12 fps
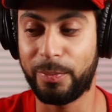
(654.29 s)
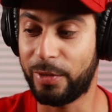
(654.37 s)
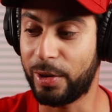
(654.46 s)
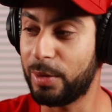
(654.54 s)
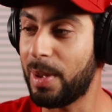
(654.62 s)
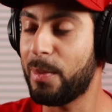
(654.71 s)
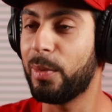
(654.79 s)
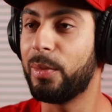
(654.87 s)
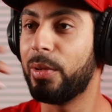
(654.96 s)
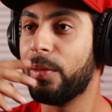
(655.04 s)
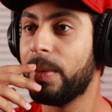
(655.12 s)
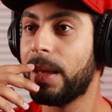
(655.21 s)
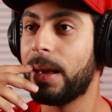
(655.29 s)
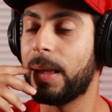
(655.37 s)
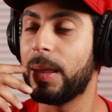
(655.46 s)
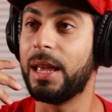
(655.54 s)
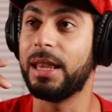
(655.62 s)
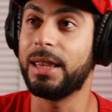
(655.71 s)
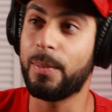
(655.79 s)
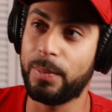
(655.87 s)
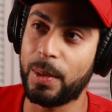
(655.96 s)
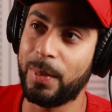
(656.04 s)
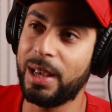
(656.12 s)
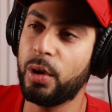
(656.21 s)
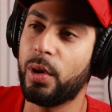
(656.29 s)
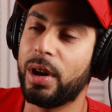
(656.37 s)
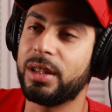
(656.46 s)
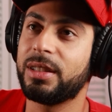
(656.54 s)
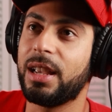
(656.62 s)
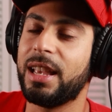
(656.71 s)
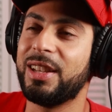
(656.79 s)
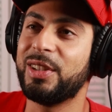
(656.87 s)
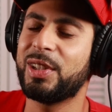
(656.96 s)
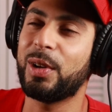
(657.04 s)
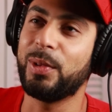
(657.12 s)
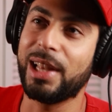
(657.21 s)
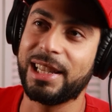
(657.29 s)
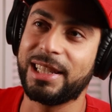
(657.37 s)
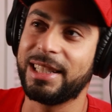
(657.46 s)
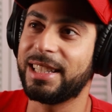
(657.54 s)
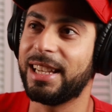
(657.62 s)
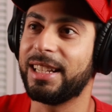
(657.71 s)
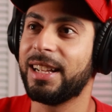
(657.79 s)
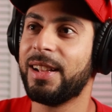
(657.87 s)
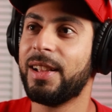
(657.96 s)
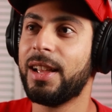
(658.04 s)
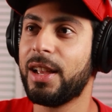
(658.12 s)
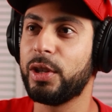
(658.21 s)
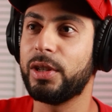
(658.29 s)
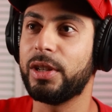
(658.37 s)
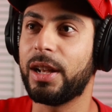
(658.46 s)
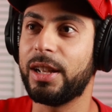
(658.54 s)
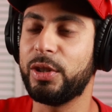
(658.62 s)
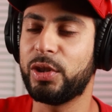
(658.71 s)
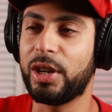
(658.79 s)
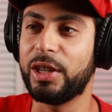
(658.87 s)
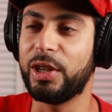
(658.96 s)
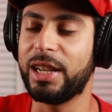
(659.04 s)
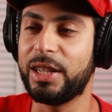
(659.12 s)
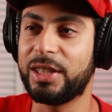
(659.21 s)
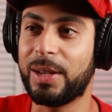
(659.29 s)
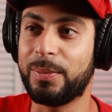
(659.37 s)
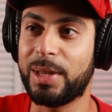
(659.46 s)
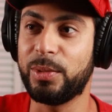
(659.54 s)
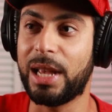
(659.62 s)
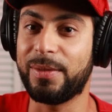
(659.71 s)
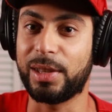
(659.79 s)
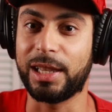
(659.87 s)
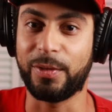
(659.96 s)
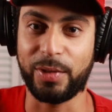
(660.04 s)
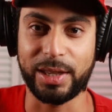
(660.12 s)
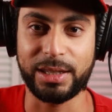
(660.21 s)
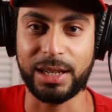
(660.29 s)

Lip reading: fun or memorable than the main quest. And you start realizing it's like sometimes you have to live for the